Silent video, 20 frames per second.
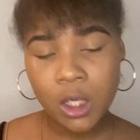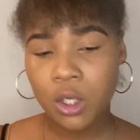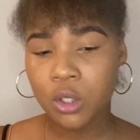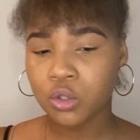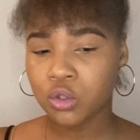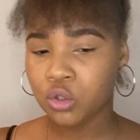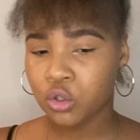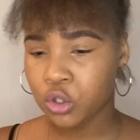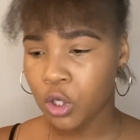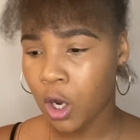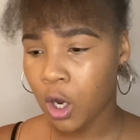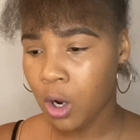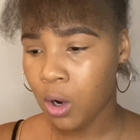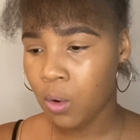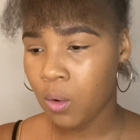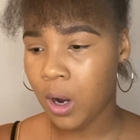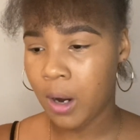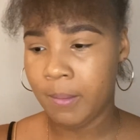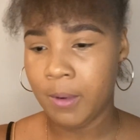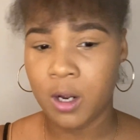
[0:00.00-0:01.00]
So
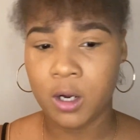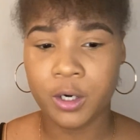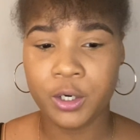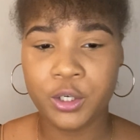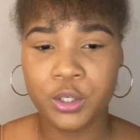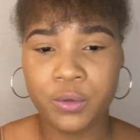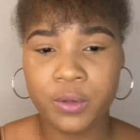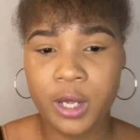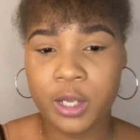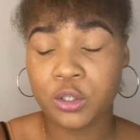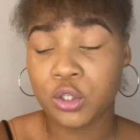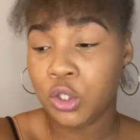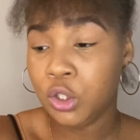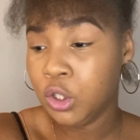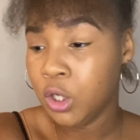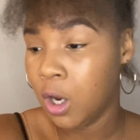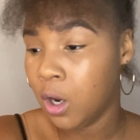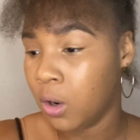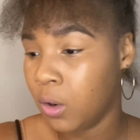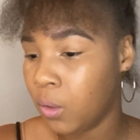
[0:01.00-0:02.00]
I'm not gonna do that.
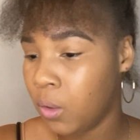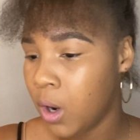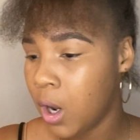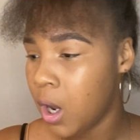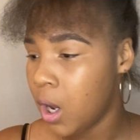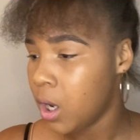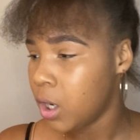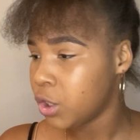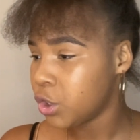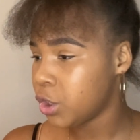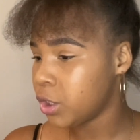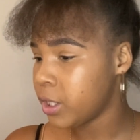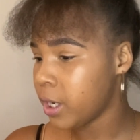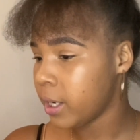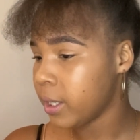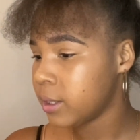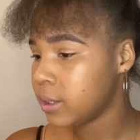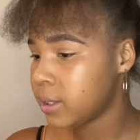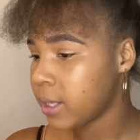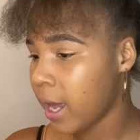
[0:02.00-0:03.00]
So she
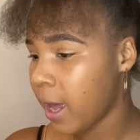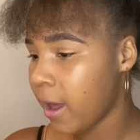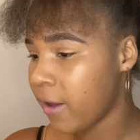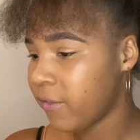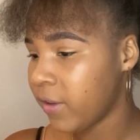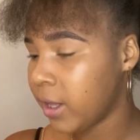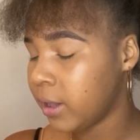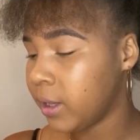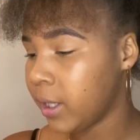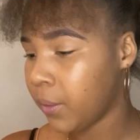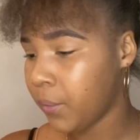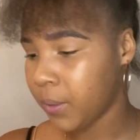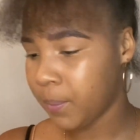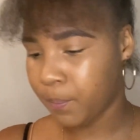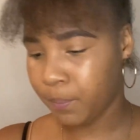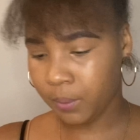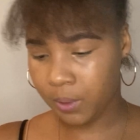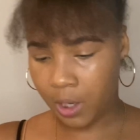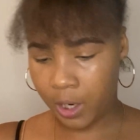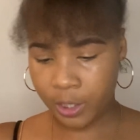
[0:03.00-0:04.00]
does have a liquid
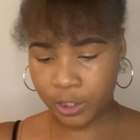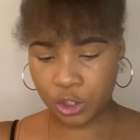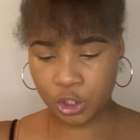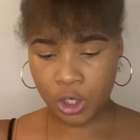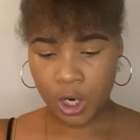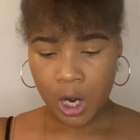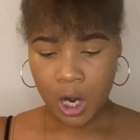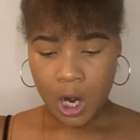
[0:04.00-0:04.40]
blush.